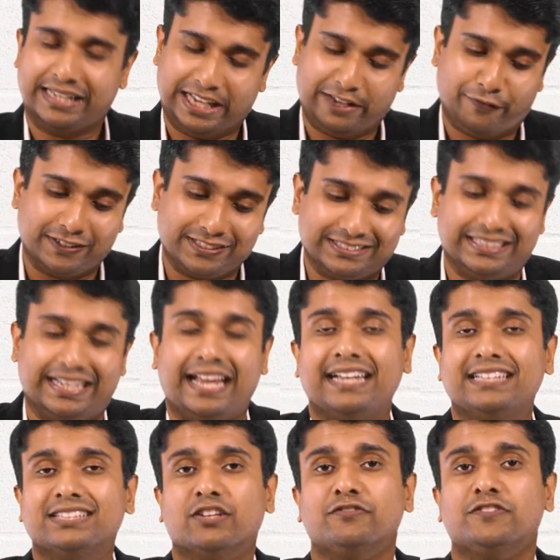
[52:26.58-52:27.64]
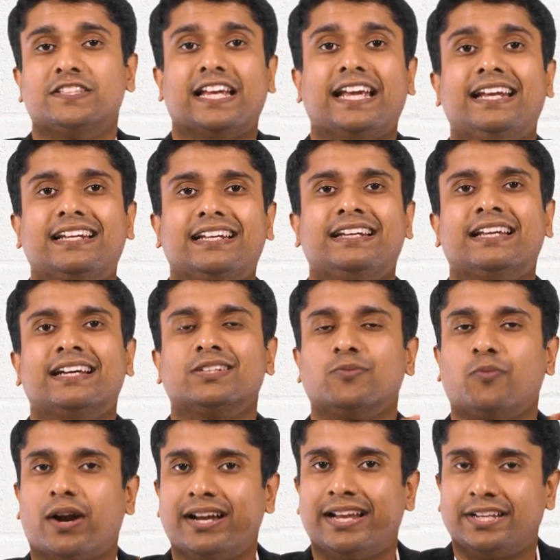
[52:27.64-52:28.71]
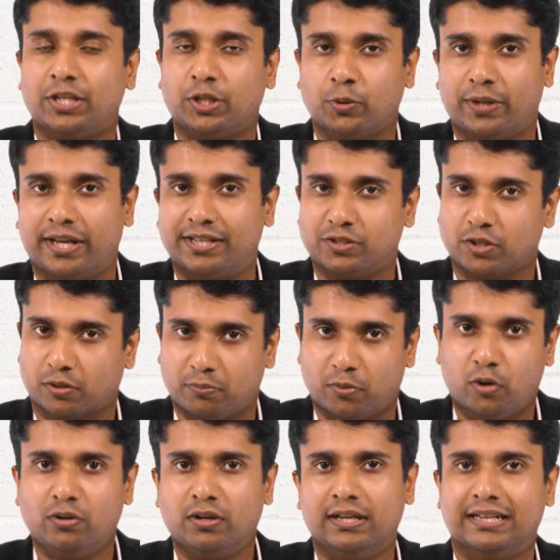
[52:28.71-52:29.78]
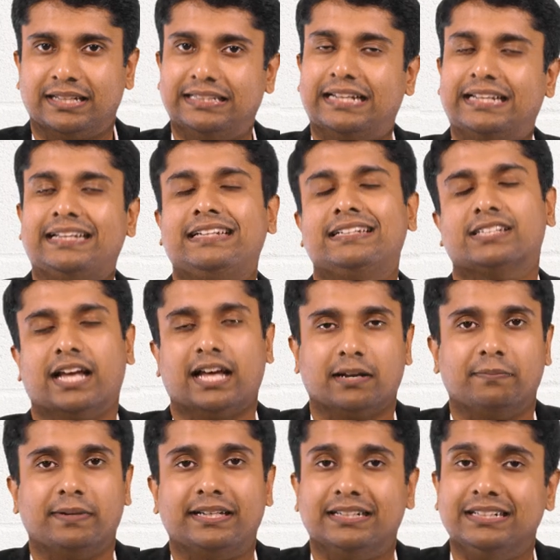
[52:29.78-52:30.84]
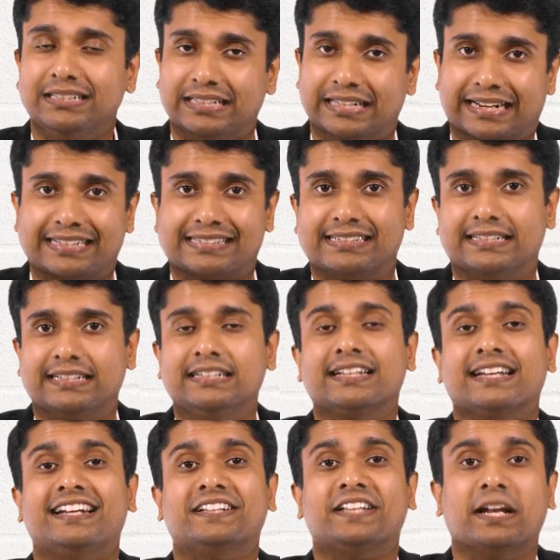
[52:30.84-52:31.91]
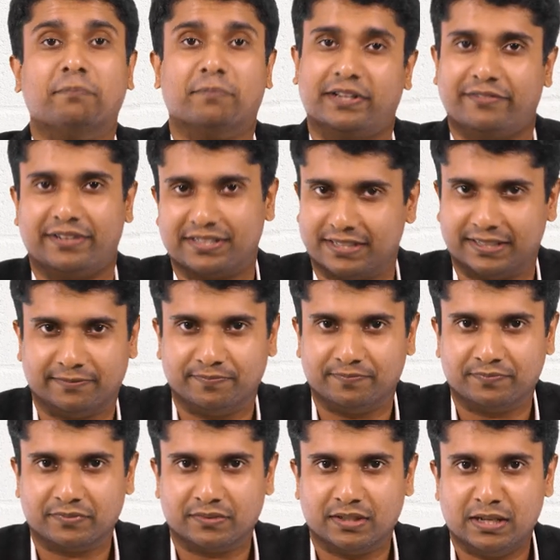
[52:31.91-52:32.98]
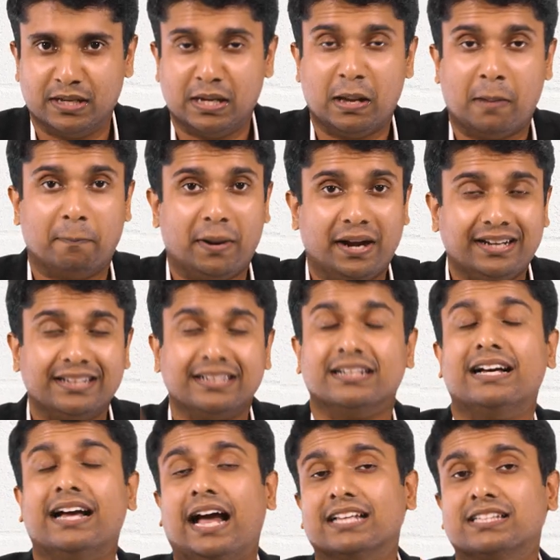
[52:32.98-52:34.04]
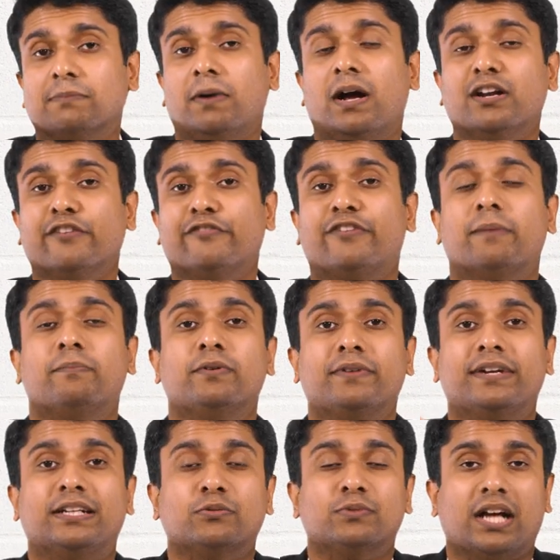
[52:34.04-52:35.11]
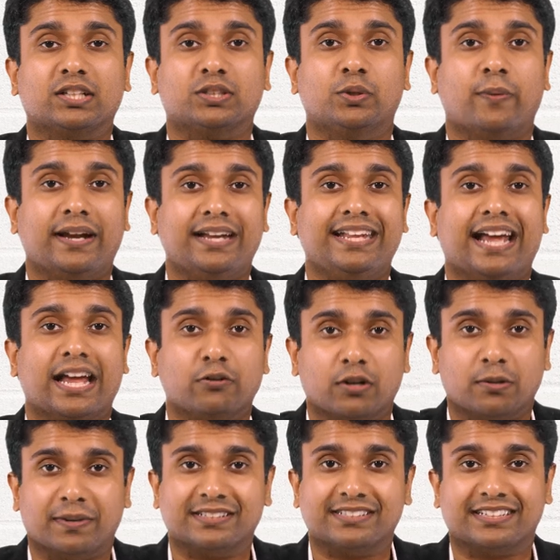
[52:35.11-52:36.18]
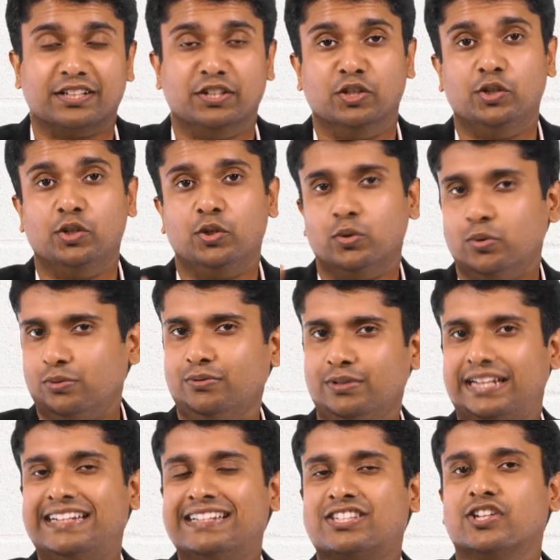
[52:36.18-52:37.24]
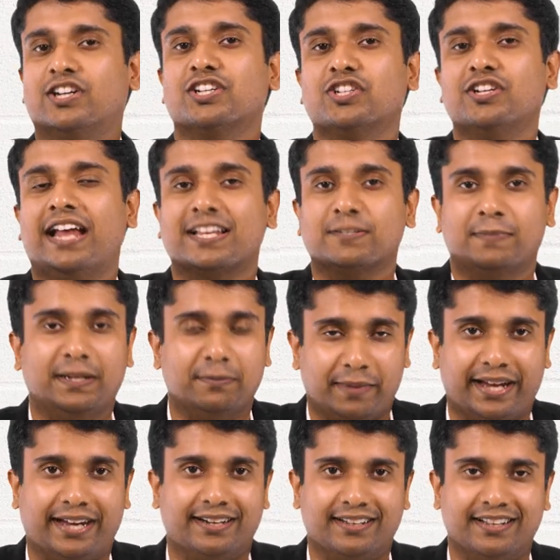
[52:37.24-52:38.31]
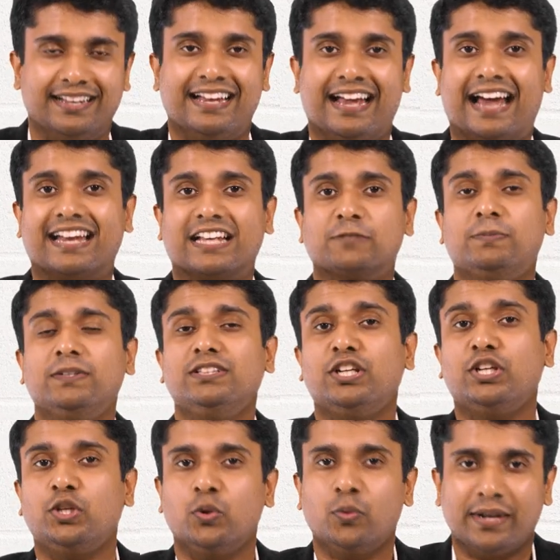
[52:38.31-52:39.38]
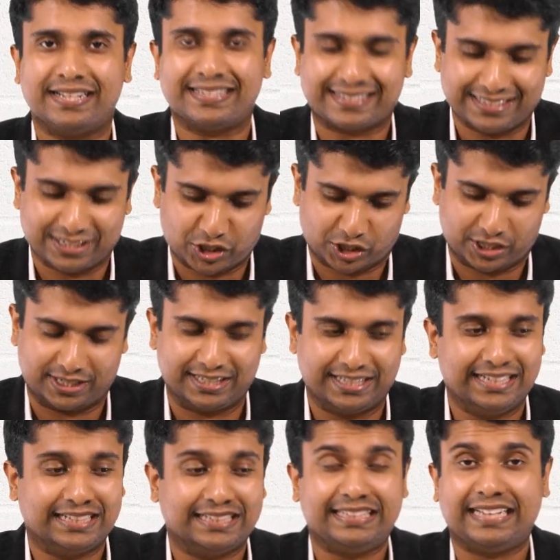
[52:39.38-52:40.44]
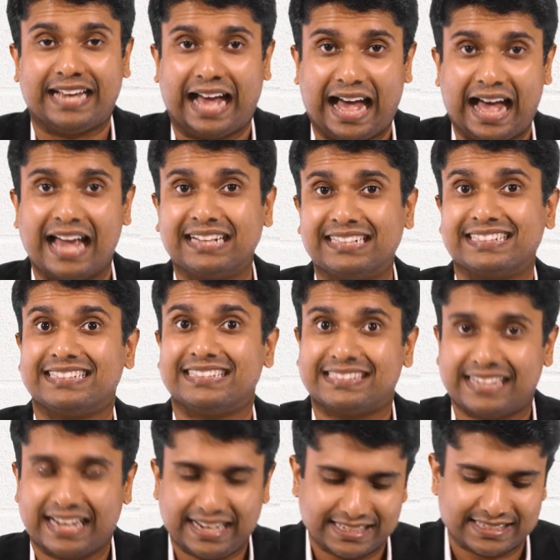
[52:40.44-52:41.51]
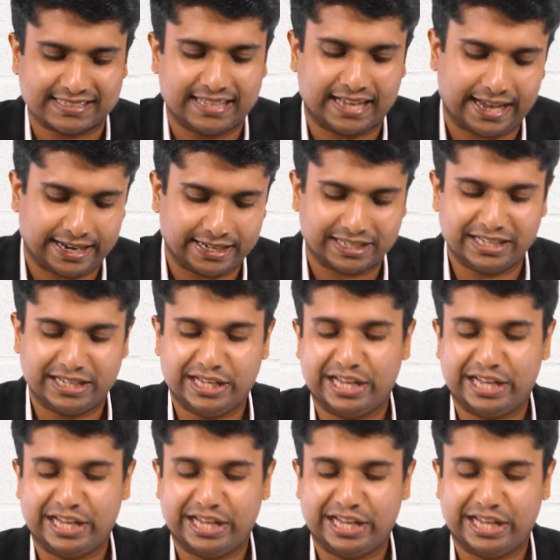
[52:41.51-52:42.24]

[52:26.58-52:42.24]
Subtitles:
If his days of stay in India is 182 days or more, then he shall be a resident in that previous year. But as a part of February 2020 annual budget, a new insertion has been made, and as per the new insertion, the Act states that